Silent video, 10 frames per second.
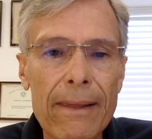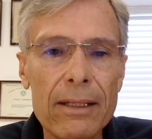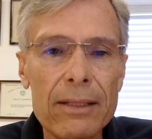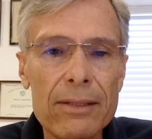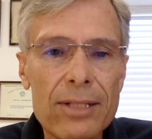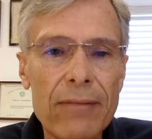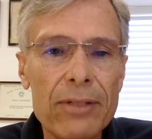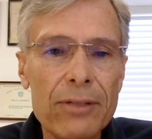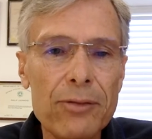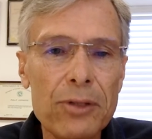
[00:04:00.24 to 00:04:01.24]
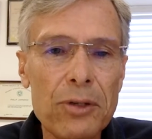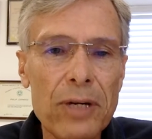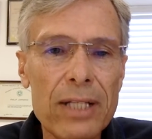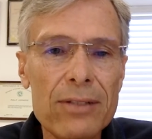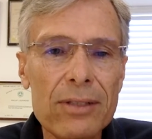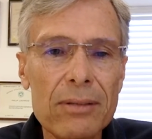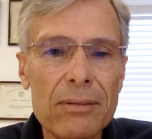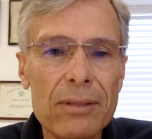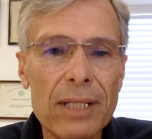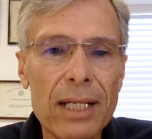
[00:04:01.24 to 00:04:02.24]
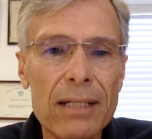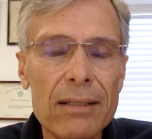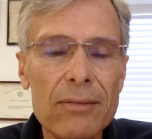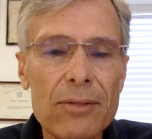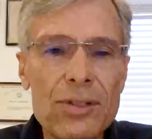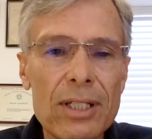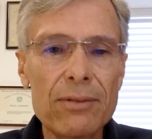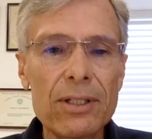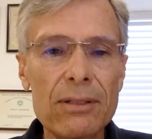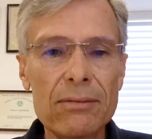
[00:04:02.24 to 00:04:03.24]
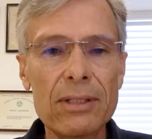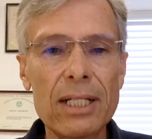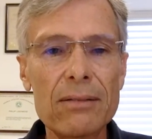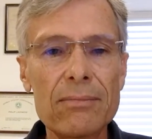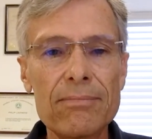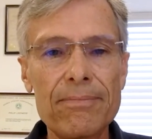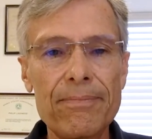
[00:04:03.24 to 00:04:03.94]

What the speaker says: in 7 different crates and received it in